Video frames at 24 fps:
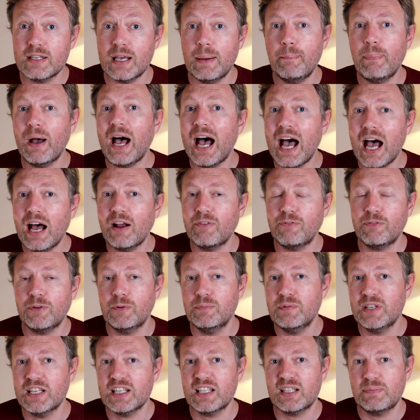apart
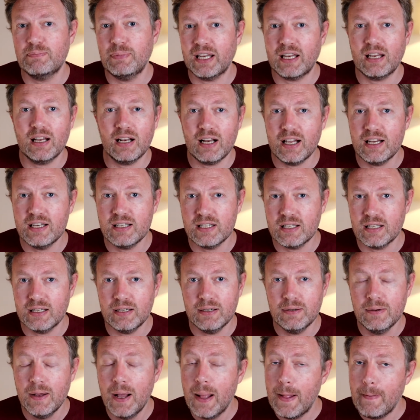from just
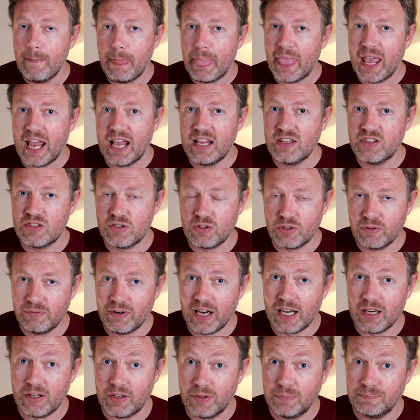speculation and store of
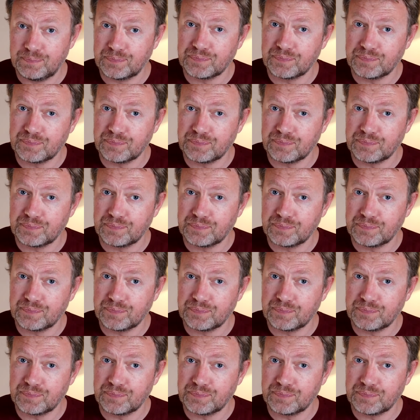value.